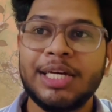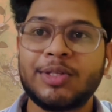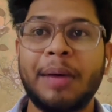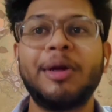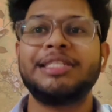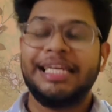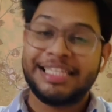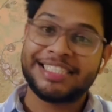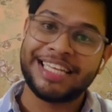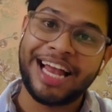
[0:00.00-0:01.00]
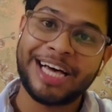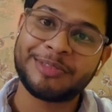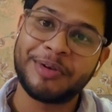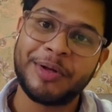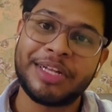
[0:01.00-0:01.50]
So I'm not saying this is the
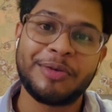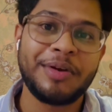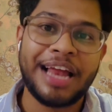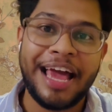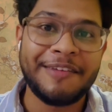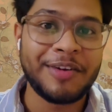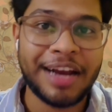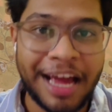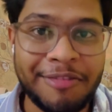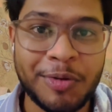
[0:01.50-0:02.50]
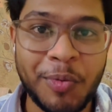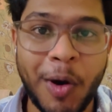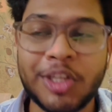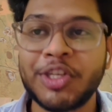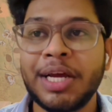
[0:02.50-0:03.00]
last video that you will ever have to
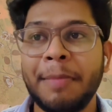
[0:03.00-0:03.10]
watch,